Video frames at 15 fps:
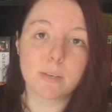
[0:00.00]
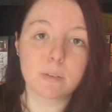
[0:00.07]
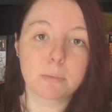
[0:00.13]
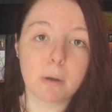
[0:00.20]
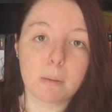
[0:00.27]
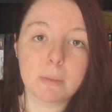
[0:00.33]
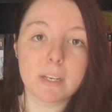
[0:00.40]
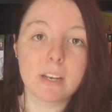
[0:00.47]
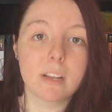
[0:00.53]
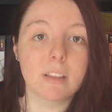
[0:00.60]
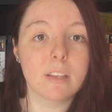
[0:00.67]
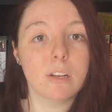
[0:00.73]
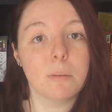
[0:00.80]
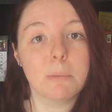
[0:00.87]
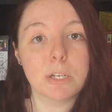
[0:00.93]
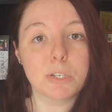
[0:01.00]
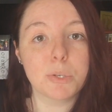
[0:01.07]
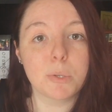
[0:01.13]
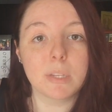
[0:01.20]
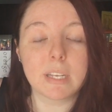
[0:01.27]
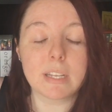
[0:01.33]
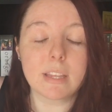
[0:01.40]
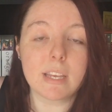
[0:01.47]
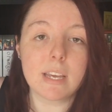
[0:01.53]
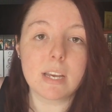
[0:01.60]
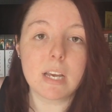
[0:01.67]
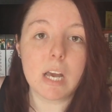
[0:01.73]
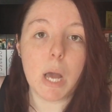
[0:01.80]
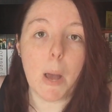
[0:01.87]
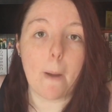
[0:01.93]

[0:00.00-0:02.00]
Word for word: It was probably a little bit too lengthy,